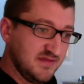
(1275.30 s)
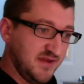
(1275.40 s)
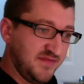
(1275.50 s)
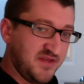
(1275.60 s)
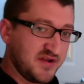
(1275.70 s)

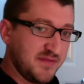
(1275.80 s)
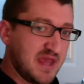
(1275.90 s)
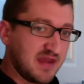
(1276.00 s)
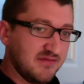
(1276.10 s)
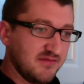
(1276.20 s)
if they're to
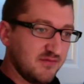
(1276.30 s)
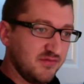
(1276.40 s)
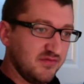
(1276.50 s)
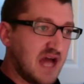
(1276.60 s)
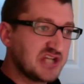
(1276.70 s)
make
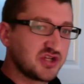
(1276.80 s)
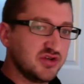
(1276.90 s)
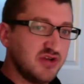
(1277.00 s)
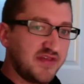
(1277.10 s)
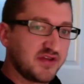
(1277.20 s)

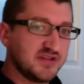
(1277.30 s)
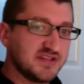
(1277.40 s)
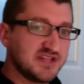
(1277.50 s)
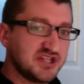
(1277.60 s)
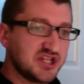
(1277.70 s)
logical, ethical
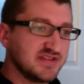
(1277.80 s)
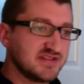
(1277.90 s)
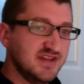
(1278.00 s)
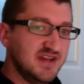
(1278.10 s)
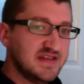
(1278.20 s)

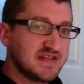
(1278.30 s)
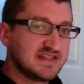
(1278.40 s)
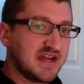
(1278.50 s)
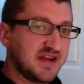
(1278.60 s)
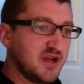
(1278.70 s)
decisions? That's
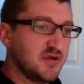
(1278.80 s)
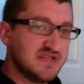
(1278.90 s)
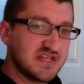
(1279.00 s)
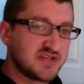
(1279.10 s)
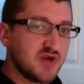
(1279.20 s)
not going to go
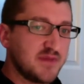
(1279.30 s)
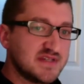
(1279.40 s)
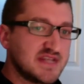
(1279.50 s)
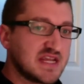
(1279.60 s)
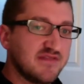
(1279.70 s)
disrupt
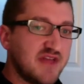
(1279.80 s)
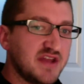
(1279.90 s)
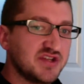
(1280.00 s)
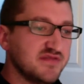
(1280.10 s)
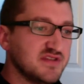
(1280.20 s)
and take
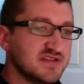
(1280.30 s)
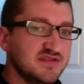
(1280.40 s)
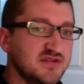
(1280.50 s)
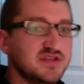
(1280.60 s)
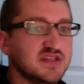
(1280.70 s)
advantage of this
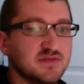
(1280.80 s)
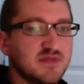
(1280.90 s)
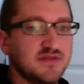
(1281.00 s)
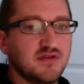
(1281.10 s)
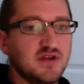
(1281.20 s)
new system
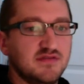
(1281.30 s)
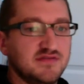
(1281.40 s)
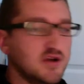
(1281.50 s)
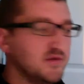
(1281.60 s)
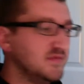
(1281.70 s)
that they're in.
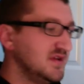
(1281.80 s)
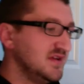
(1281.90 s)
So